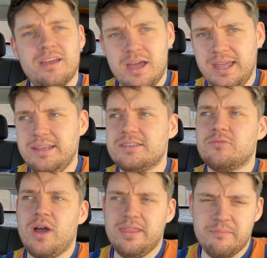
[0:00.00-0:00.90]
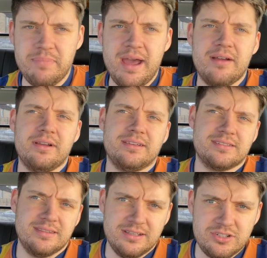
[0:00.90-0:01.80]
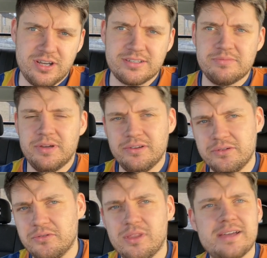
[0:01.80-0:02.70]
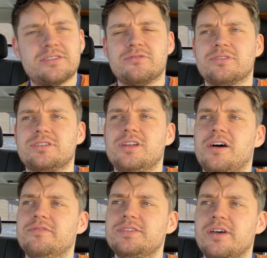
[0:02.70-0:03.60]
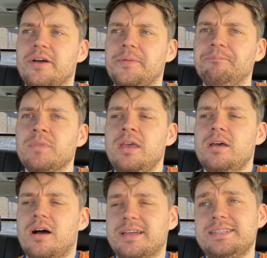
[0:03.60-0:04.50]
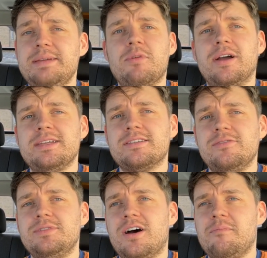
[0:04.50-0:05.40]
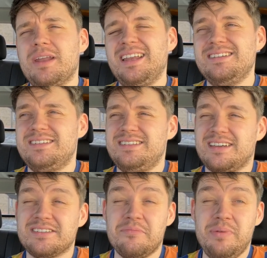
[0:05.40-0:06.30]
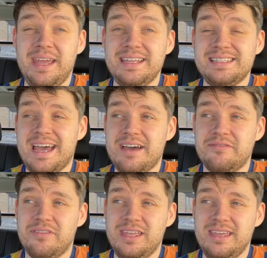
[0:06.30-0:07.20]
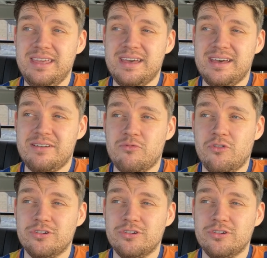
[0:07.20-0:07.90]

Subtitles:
eats away at the bearings and the adjustment and all that sort of stuff. So I can see mine is lubed up and it does appear to have the water